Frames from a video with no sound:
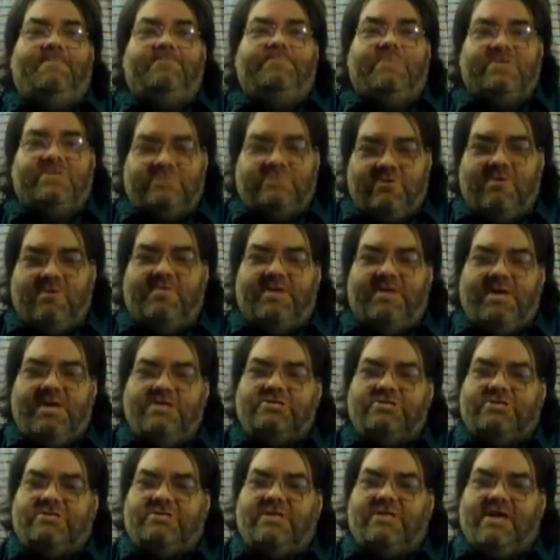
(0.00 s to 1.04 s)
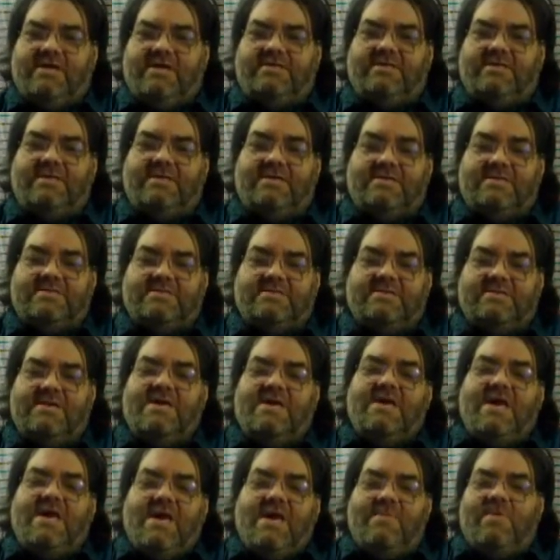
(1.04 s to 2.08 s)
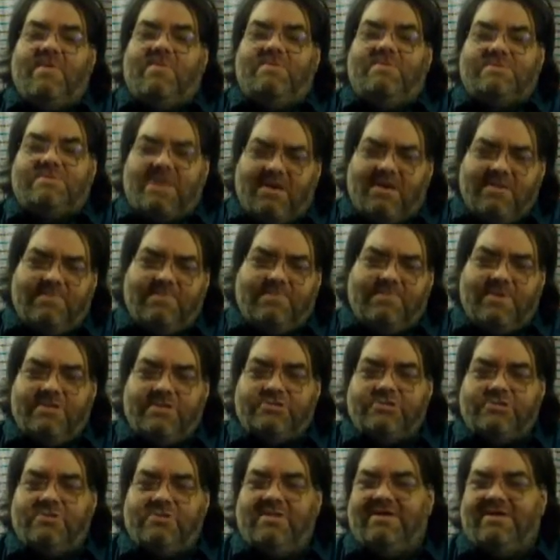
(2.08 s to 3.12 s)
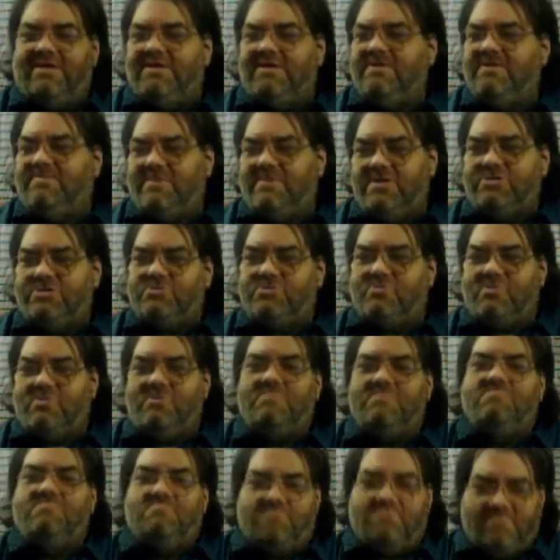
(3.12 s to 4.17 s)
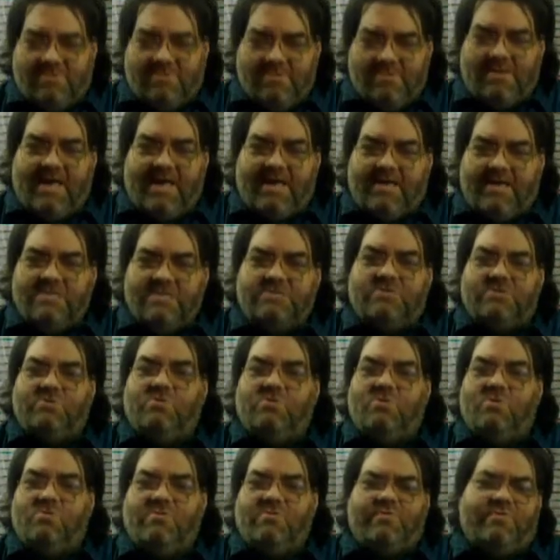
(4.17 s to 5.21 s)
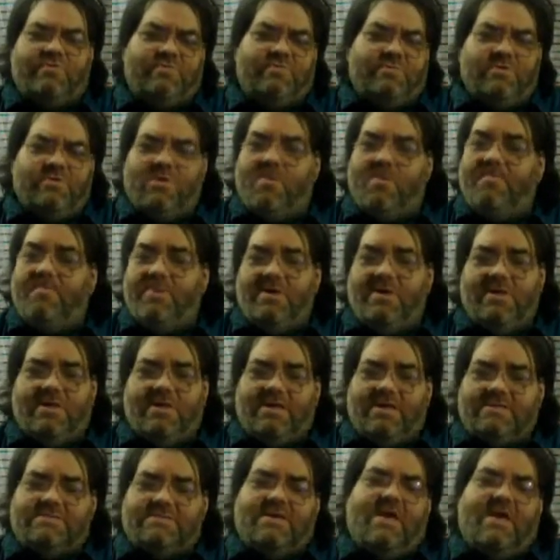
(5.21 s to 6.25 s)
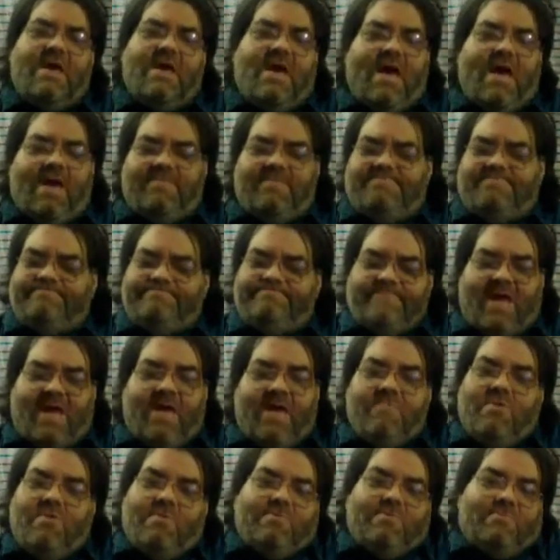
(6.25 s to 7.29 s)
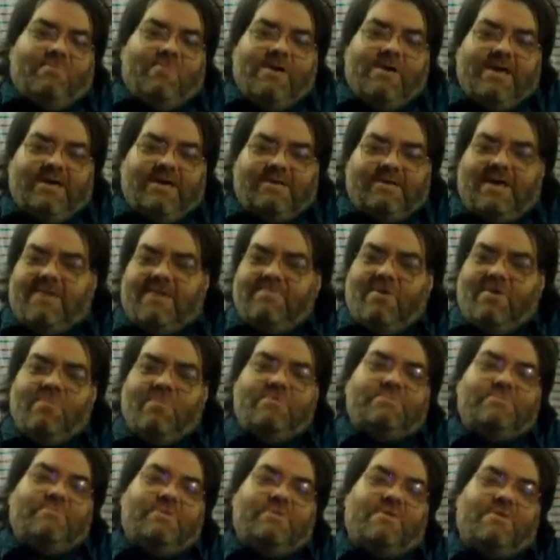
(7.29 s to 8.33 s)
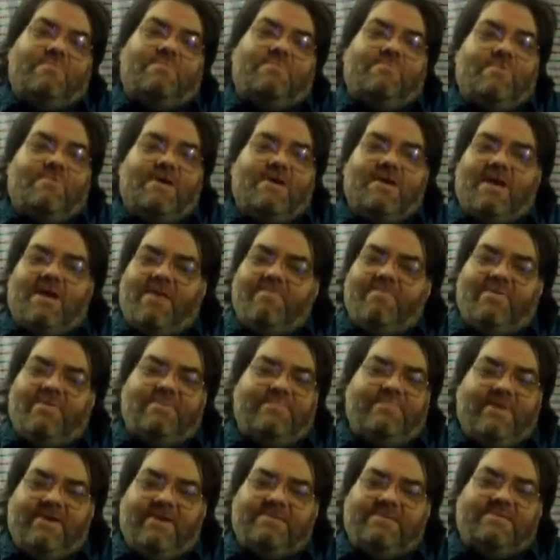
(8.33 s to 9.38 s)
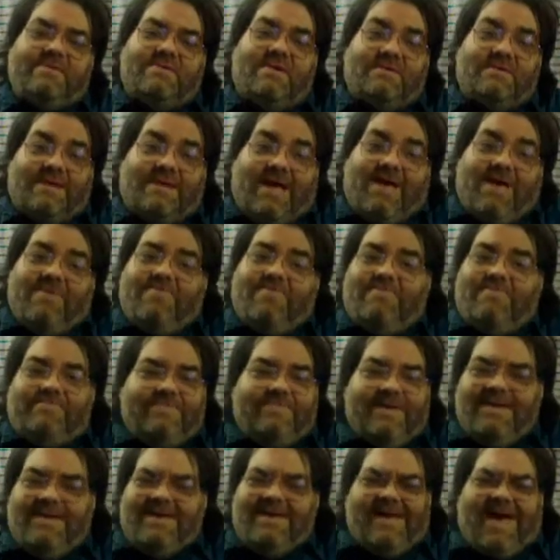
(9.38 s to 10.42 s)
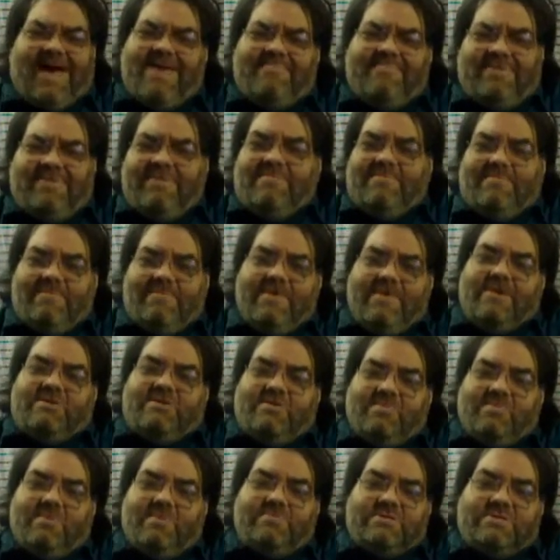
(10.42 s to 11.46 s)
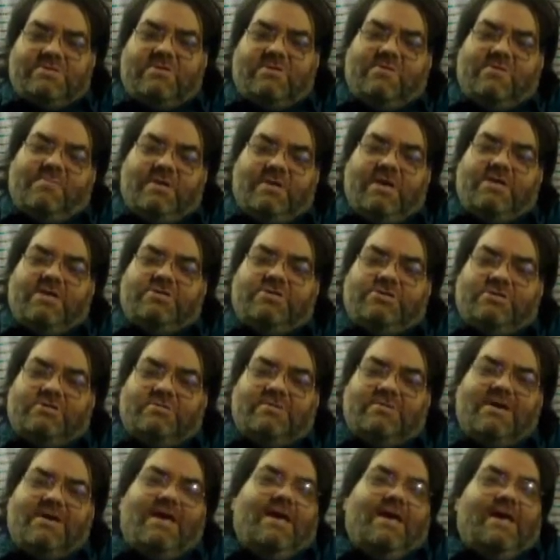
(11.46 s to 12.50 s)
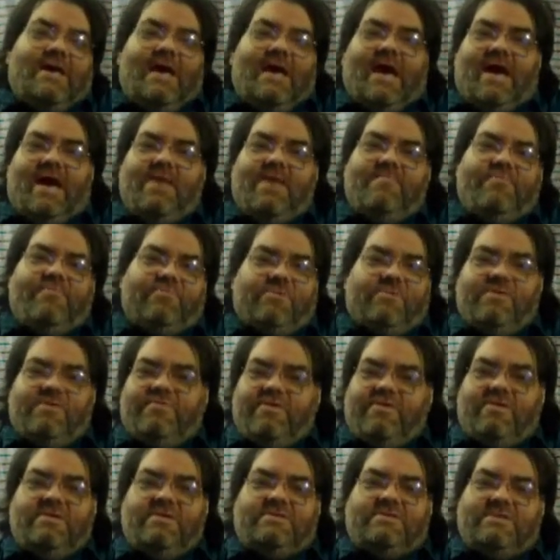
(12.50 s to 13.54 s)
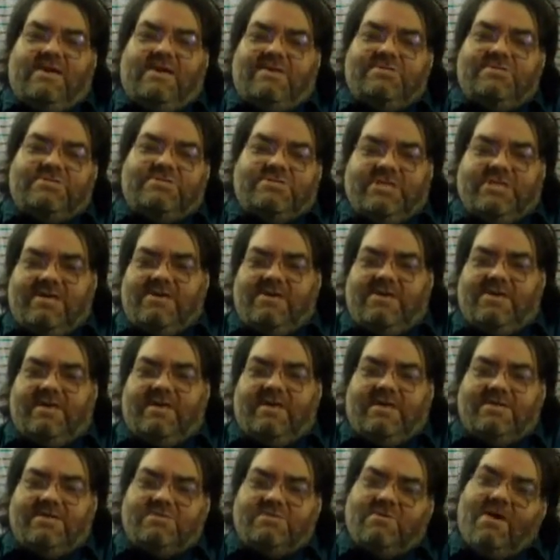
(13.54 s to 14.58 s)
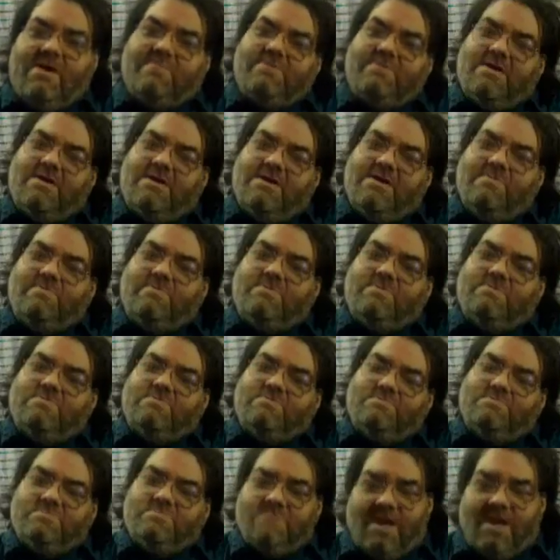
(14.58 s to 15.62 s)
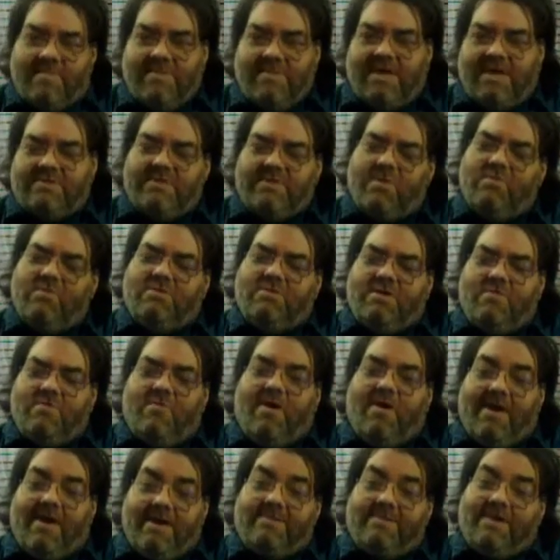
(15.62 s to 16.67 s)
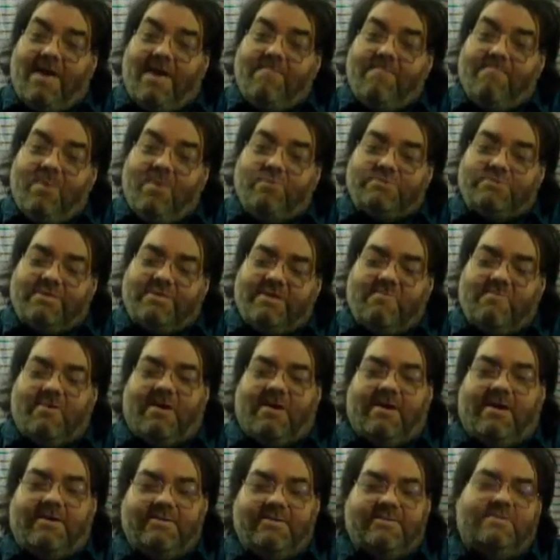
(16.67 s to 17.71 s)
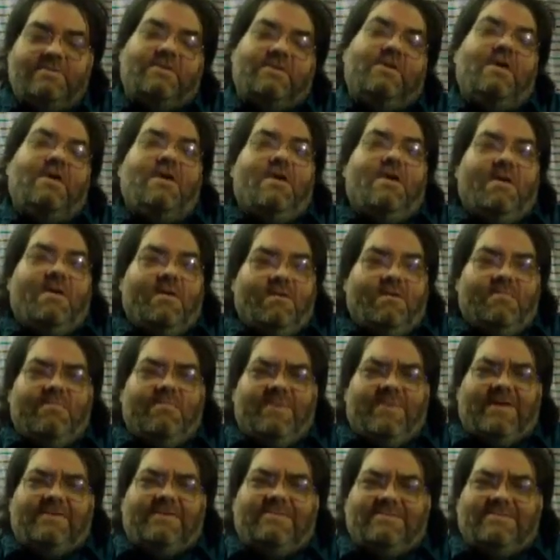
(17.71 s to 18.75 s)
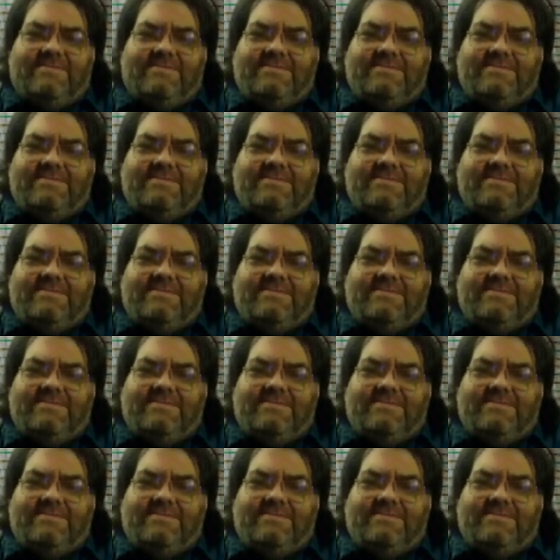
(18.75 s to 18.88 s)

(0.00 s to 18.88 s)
discrimination like this. If it was unofficial and individual, like in school with bullies. I'm overweight. I've always been overweight. I've been picked on. I've been a victim of discrimination. I'm 3/32 Cherokee, so I'm not totally white. I'm mostly white. But